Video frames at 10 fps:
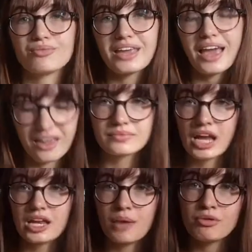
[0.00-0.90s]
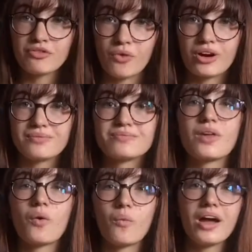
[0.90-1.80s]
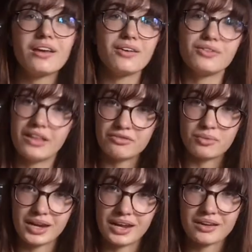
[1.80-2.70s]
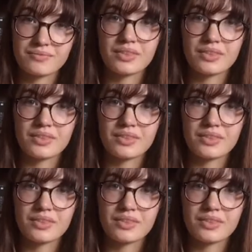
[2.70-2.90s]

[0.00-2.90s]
Yay! Number four, why do you love reading?